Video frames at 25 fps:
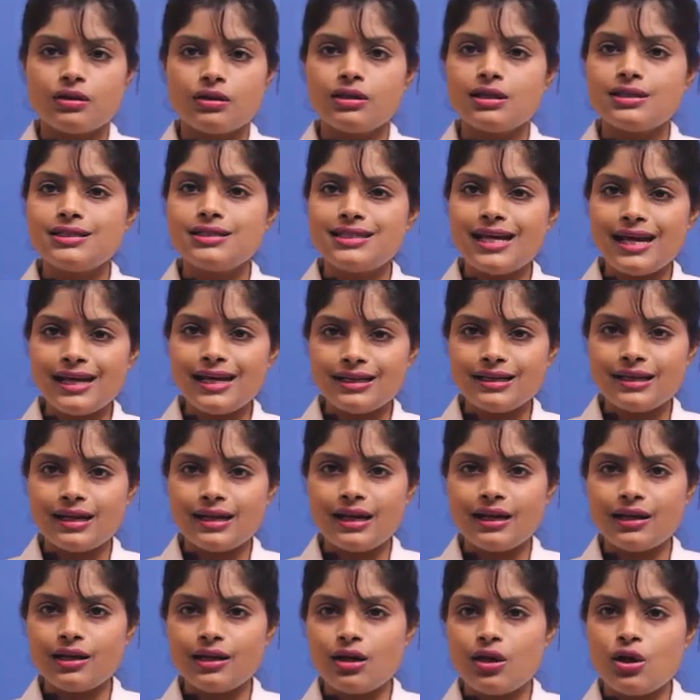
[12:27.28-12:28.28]
The
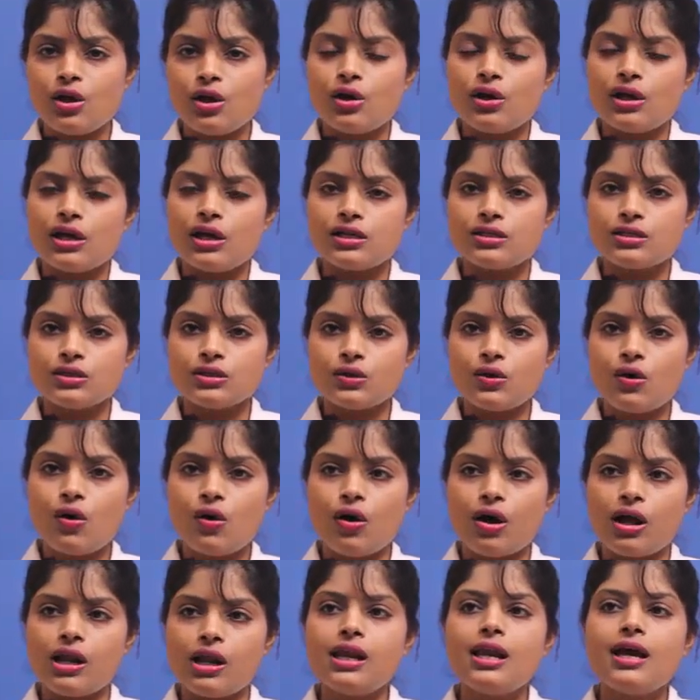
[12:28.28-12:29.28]
technique is
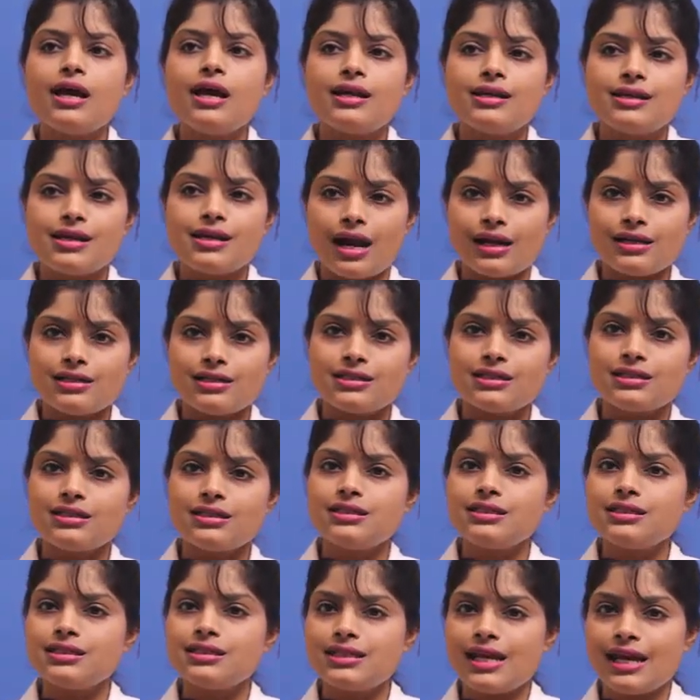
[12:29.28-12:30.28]
called
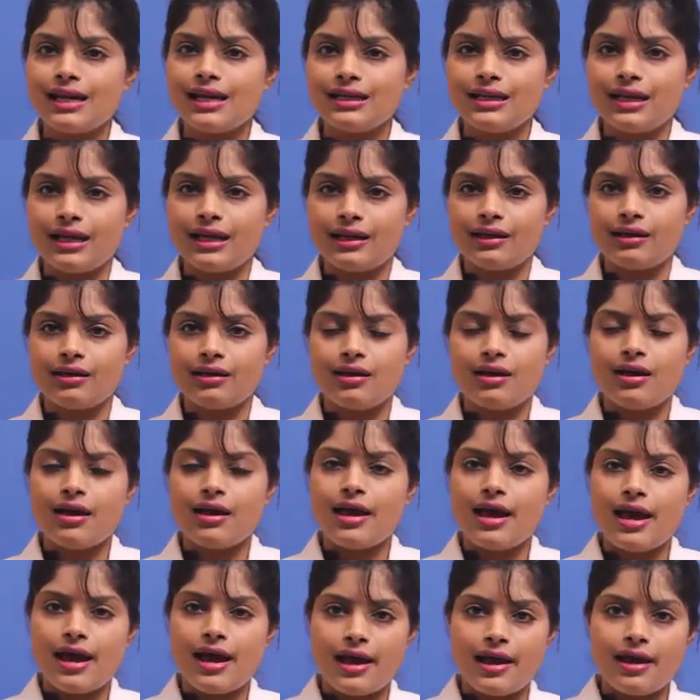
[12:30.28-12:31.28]
Knutson's technique.
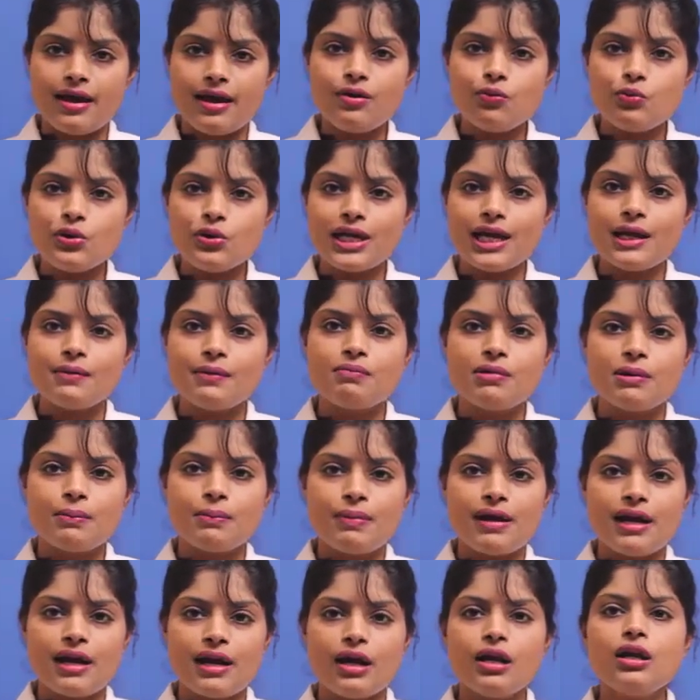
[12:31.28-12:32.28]
Here we can
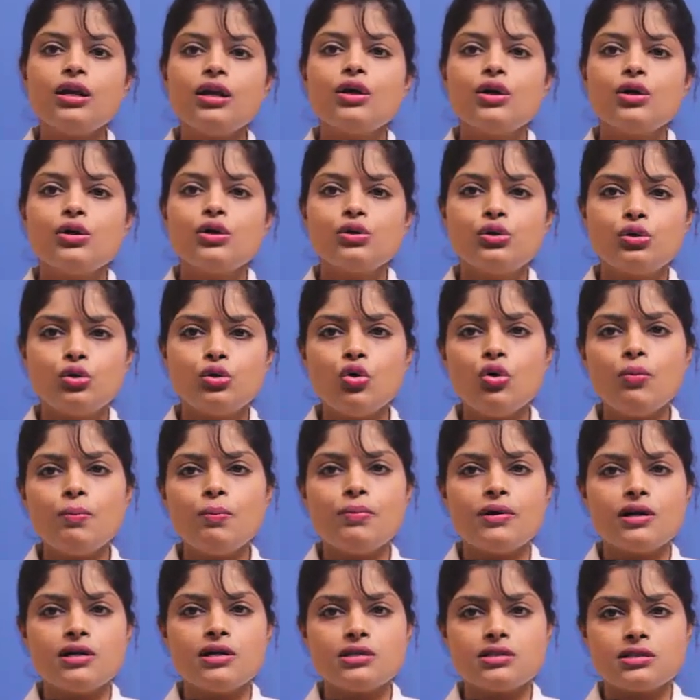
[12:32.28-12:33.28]
prepare two
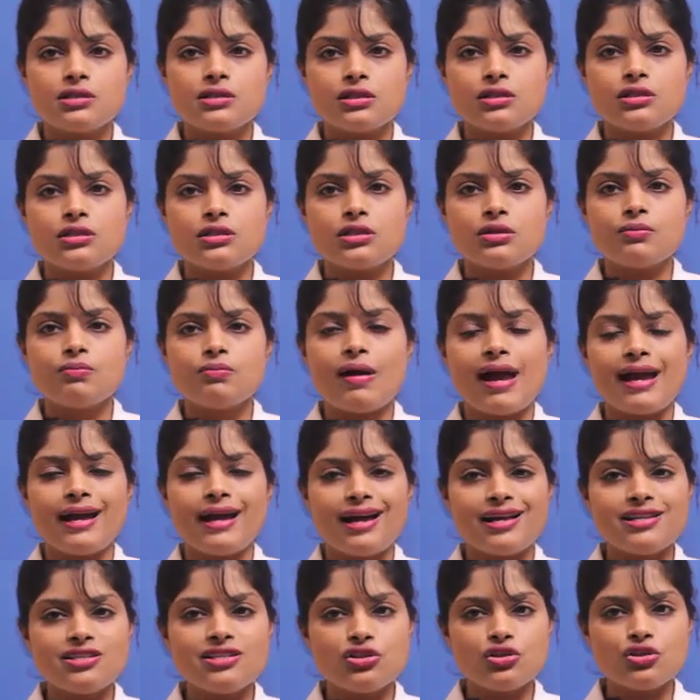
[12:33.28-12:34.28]
percent by
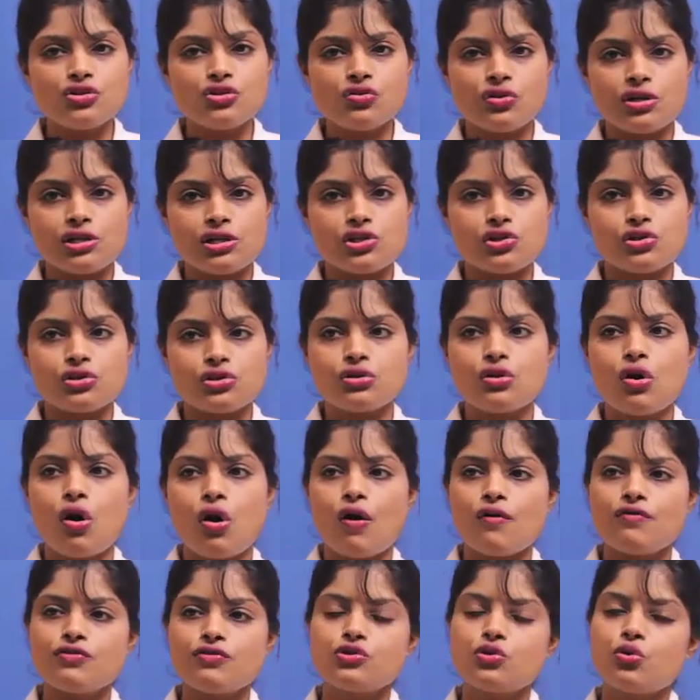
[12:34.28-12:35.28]
concentration
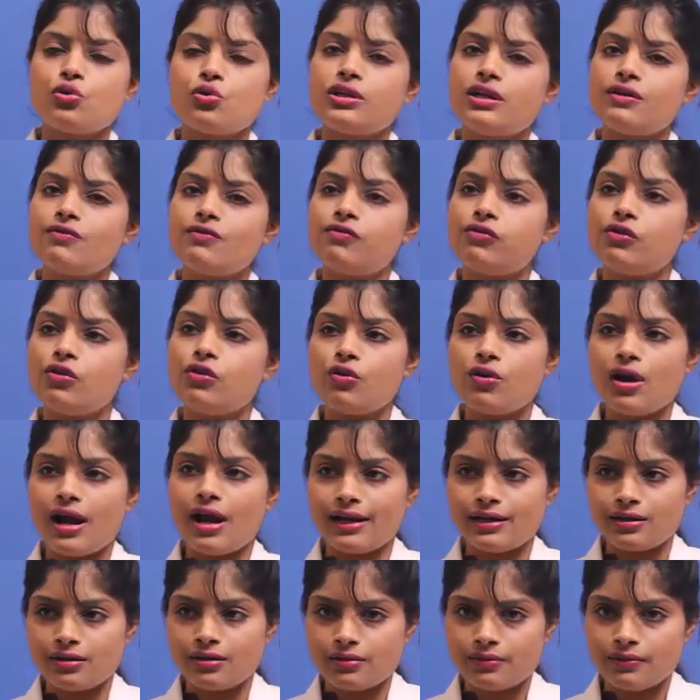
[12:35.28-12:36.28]
of sodium
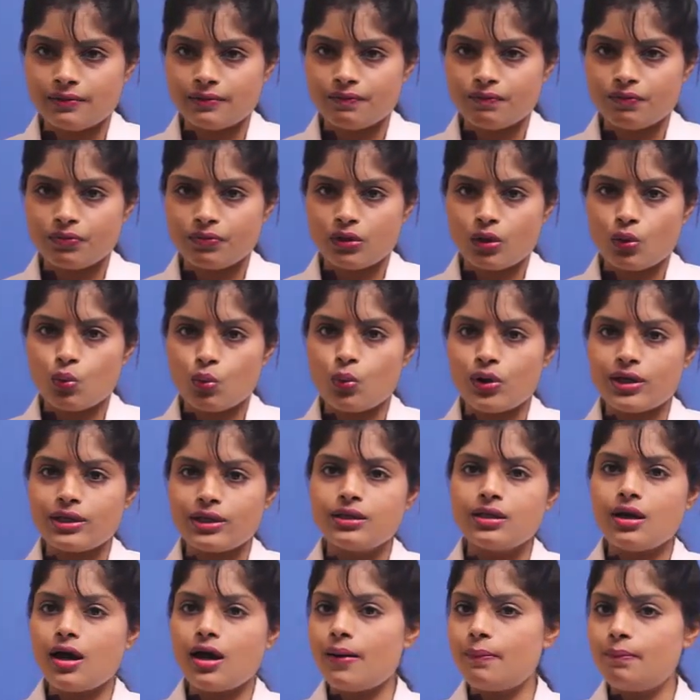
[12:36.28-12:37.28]
fluoride
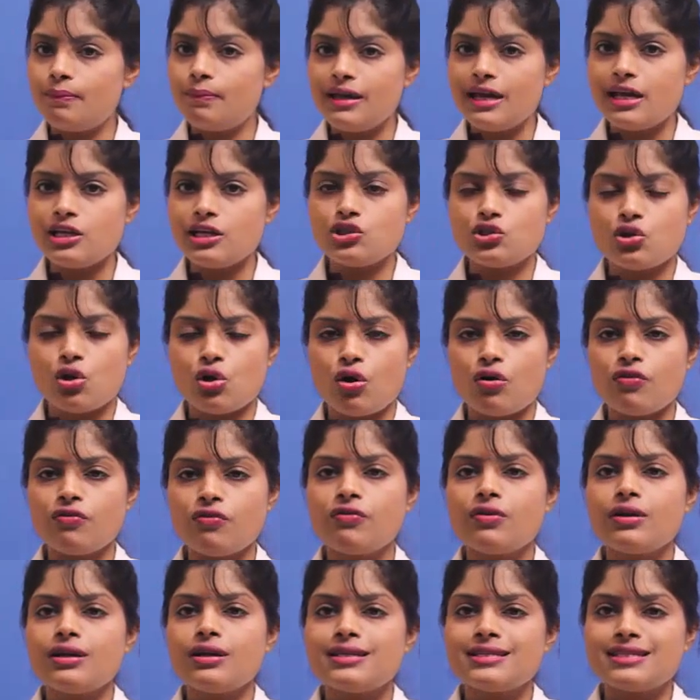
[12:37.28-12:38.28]
with a pH of
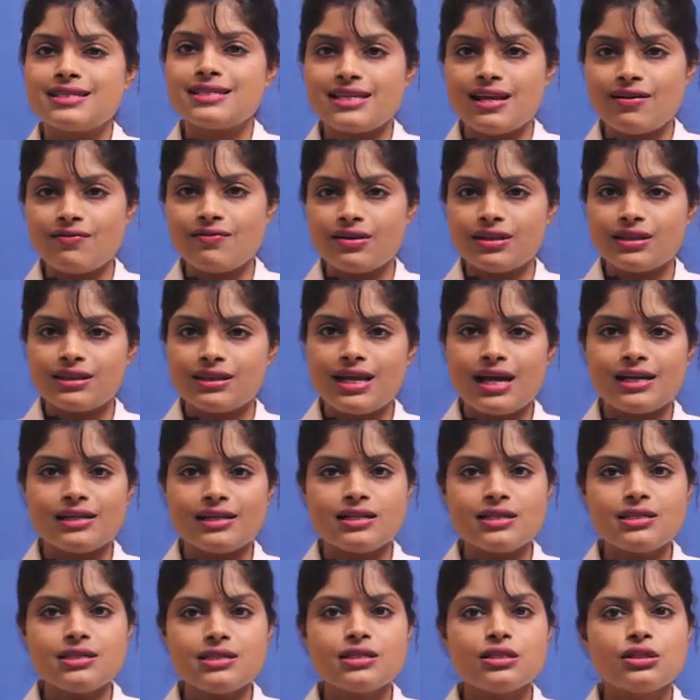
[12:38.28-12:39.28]
seven, that
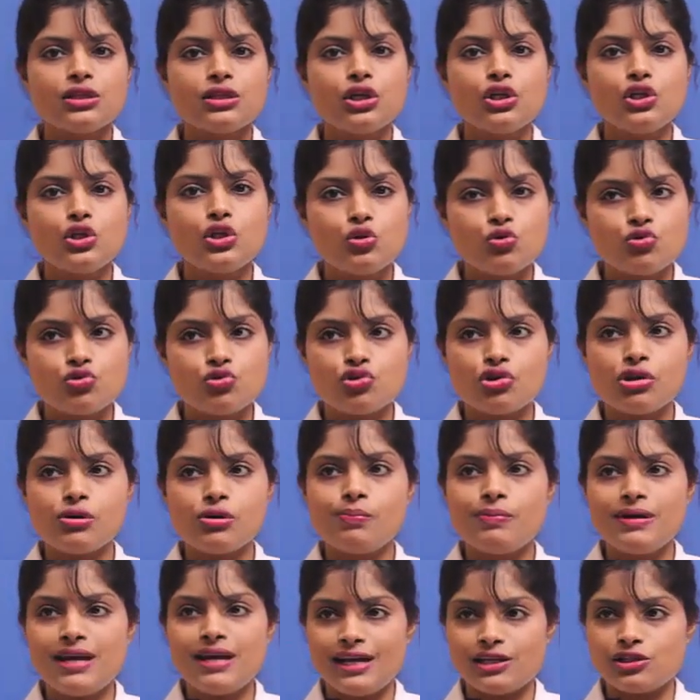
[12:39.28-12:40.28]
is the neutral
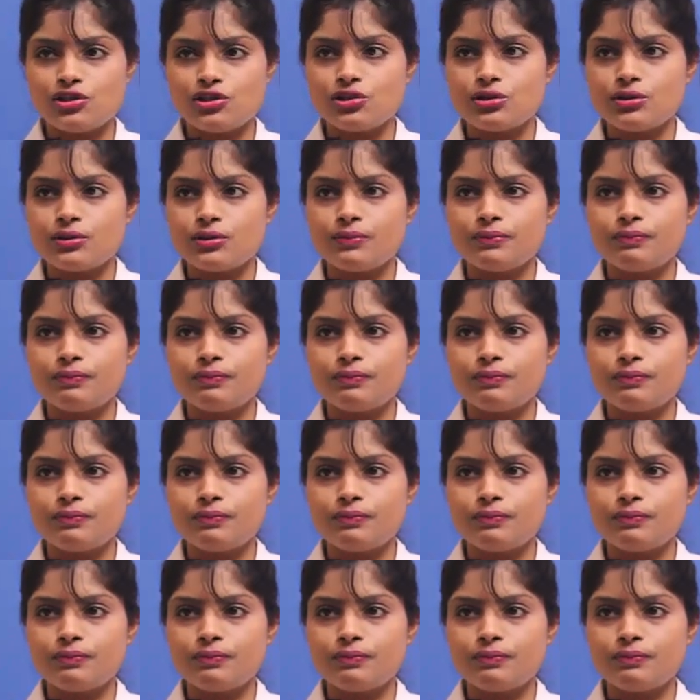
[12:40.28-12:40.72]
pH.